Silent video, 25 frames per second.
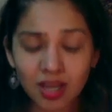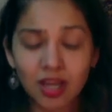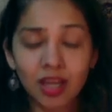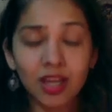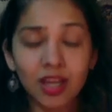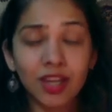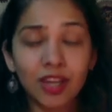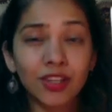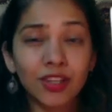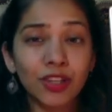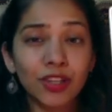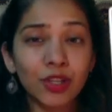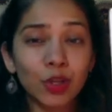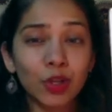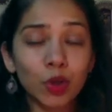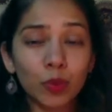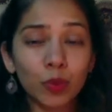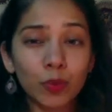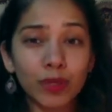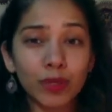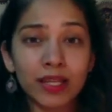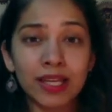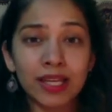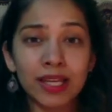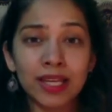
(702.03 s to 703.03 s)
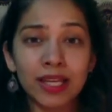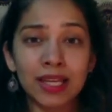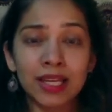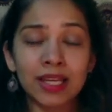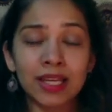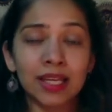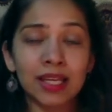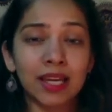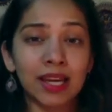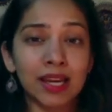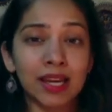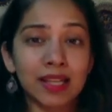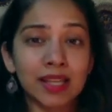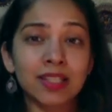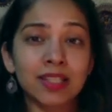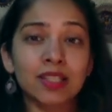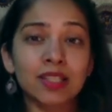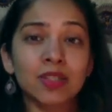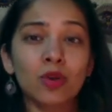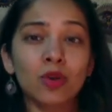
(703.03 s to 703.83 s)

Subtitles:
new beginning. Aces